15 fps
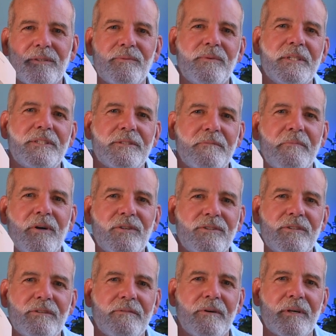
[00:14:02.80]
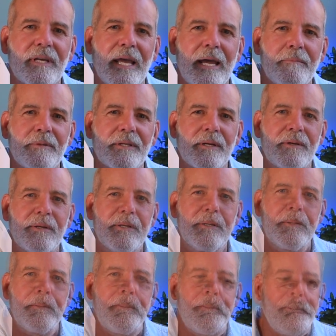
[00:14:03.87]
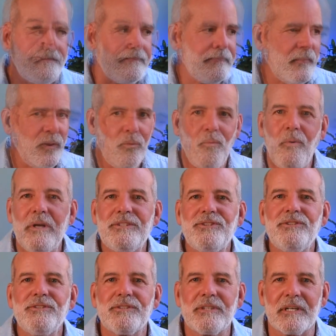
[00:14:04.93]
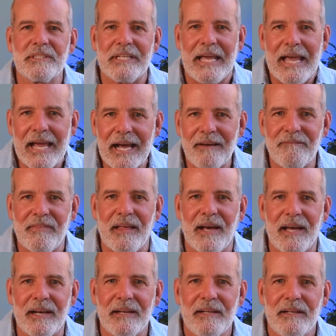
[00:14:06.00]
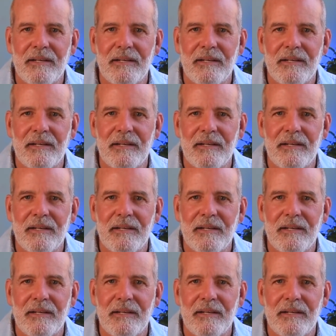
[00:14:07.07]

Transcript: a rich emotional vocabulary. Once you start to have that,